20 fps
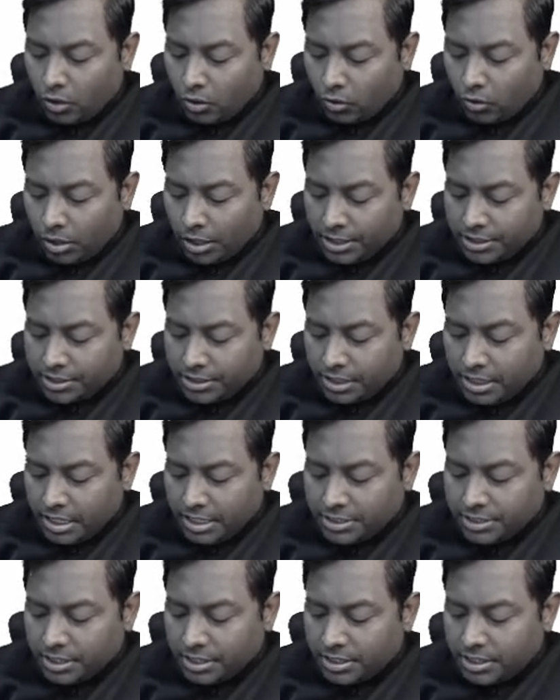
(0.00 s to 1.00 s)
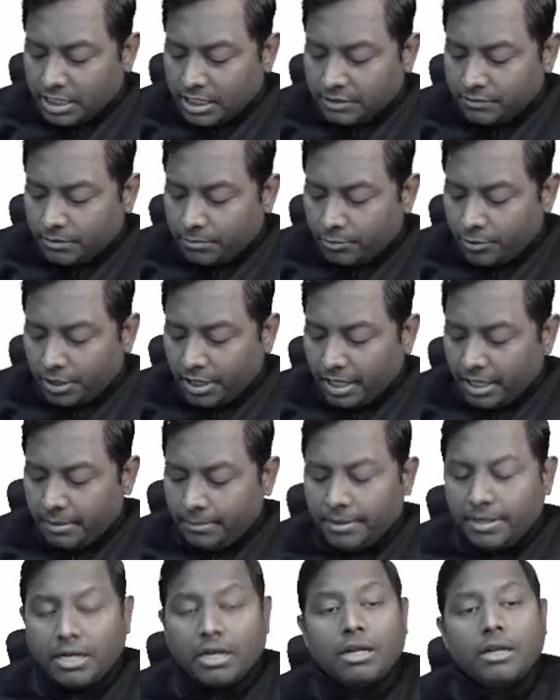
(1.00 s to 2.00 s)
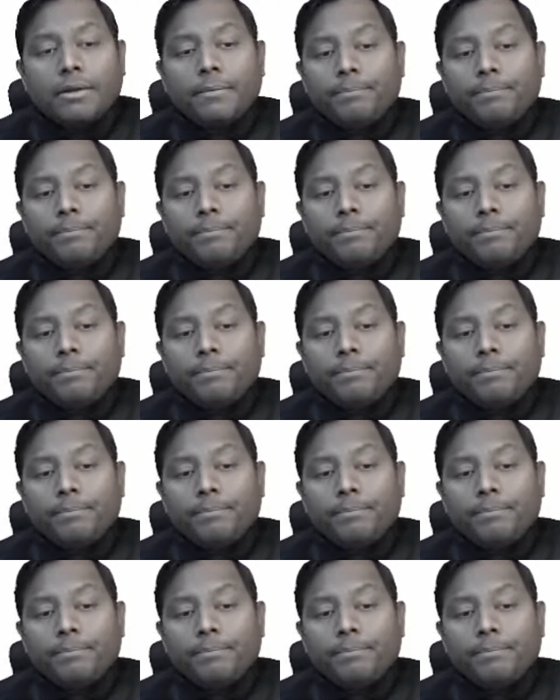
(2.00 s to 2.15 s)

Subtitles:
Cholesterol ester transfer protein inhibitor.